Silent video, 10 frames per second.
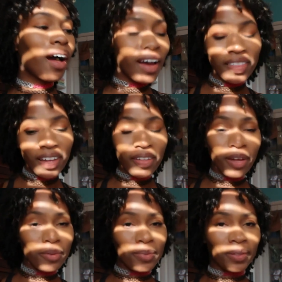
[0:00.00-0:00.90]
I thought
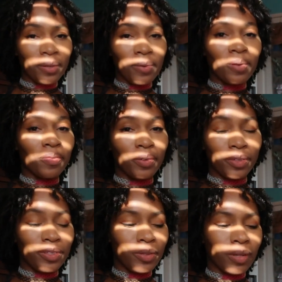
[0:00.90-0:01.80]
that was really cool if you're a
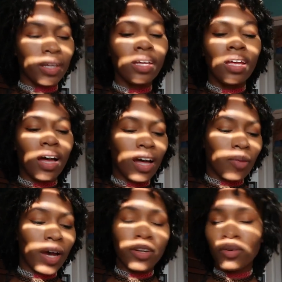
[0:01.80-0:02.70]
student.
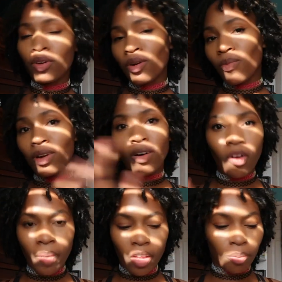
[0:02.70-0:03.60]
I don't know what
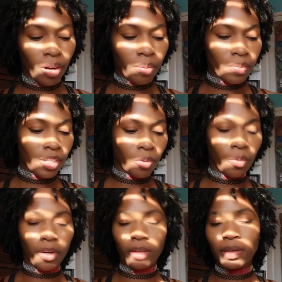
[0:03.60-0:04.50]
all math problems it will
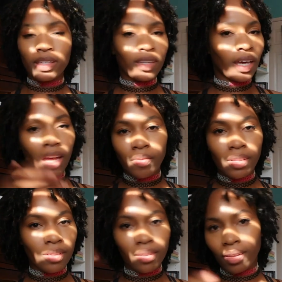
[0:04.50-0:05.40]
work because I
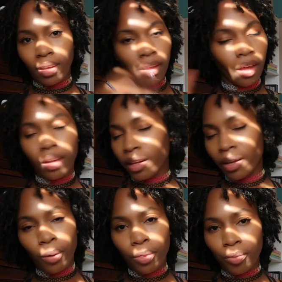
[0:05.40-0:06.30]
didn't
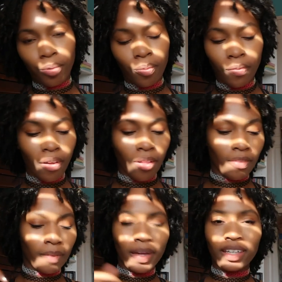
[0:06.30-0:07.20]
go through all
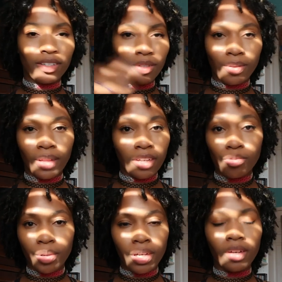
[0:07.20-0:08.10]
of them. I didn't do like
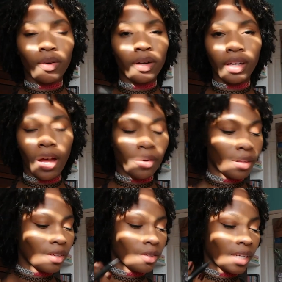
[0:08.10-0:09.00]
trig or
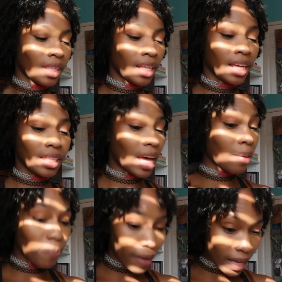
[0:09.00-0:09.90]
calculus or anything like
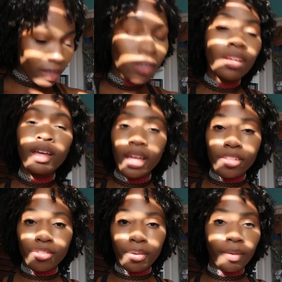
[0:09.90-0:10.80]
that. But
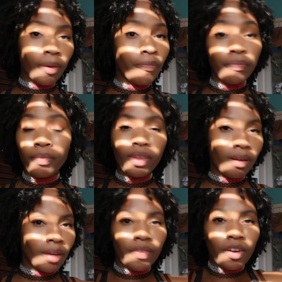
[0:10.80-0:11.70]
in general,
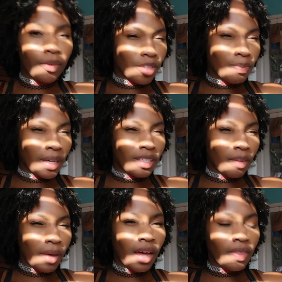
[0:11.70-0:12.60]
even if it was just basic
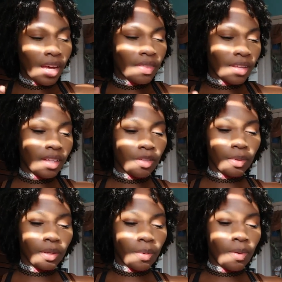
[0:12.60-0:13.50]
math, I think that's
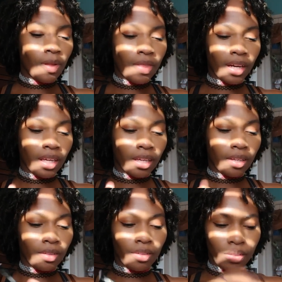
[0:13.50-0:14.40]
really cool that it
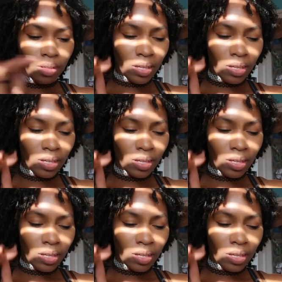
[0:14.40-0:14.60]
can